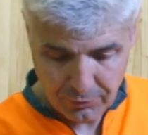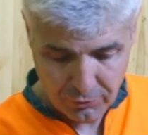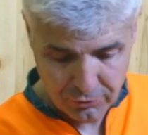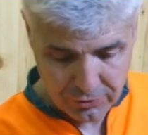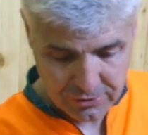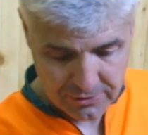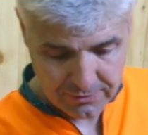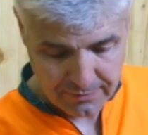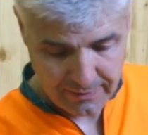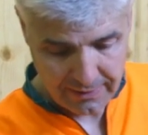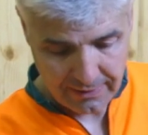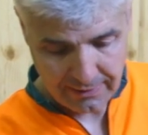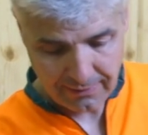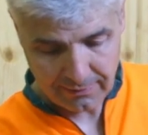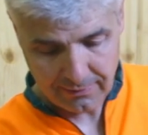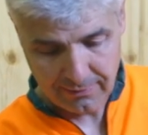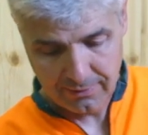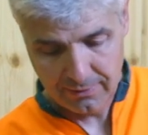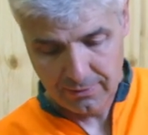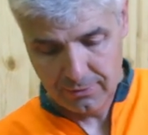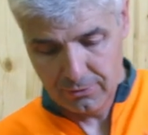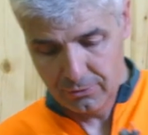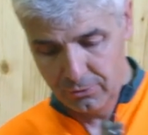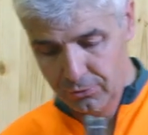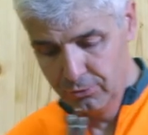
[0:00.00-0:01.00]
angle is
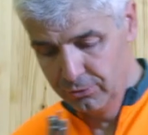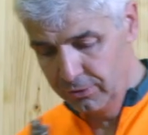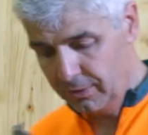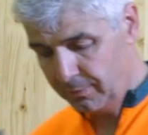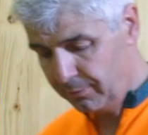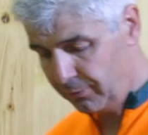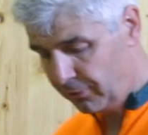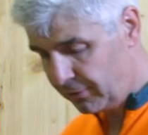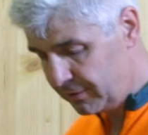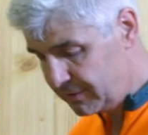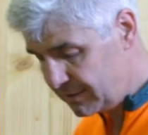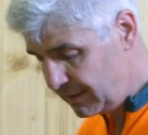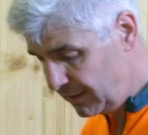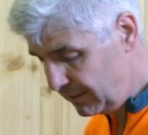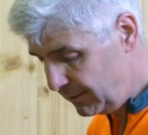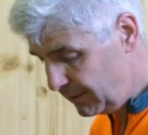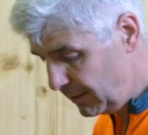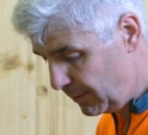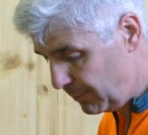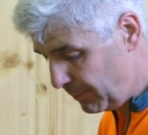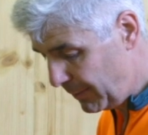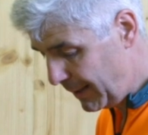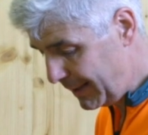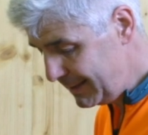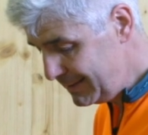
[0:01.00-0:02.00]
100%
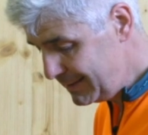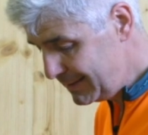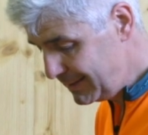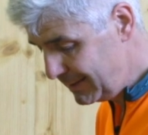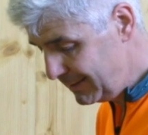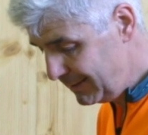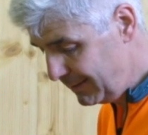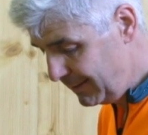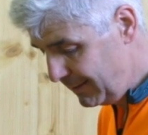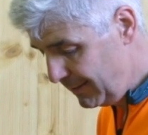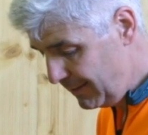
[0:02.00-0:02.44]
correct,